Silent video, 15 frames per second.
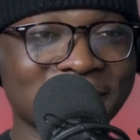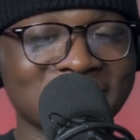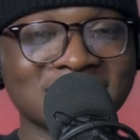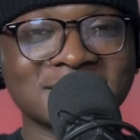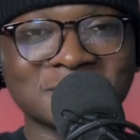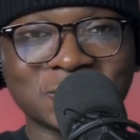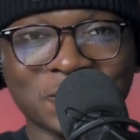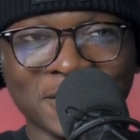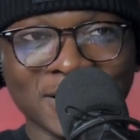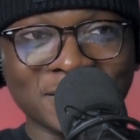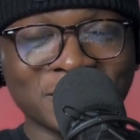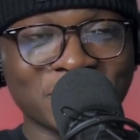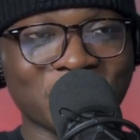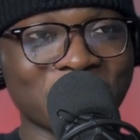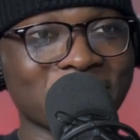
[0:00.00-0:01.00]

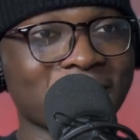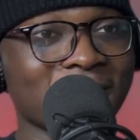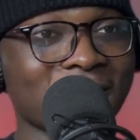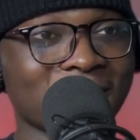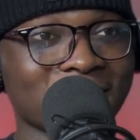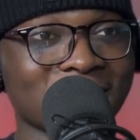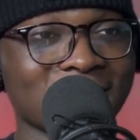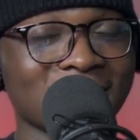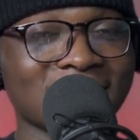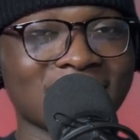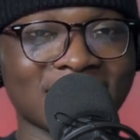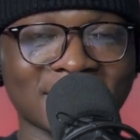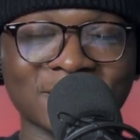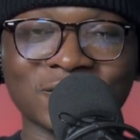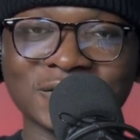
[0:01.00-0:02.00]
subscribe. We are
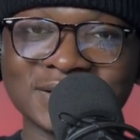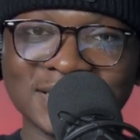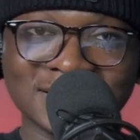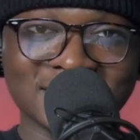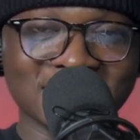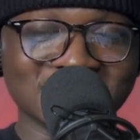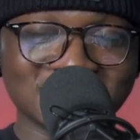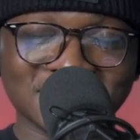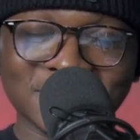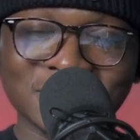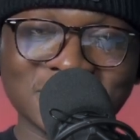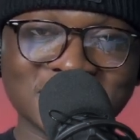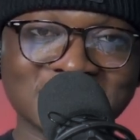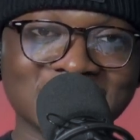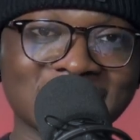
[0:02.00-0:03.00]
heading for 10K
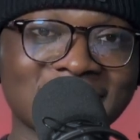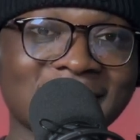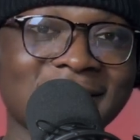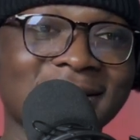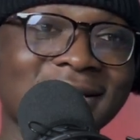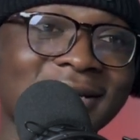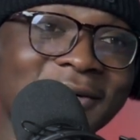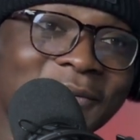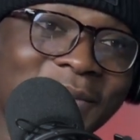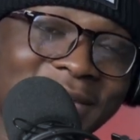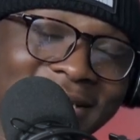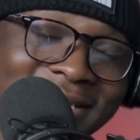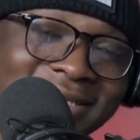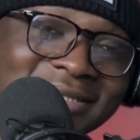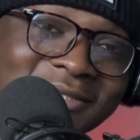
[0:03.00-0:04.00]
subs.
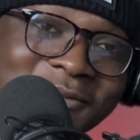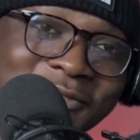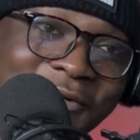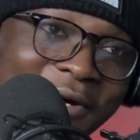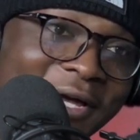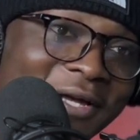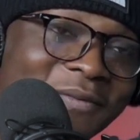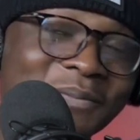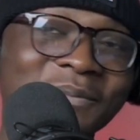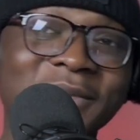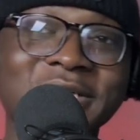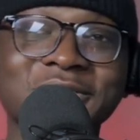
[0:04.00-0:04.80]
Please subscribe. Make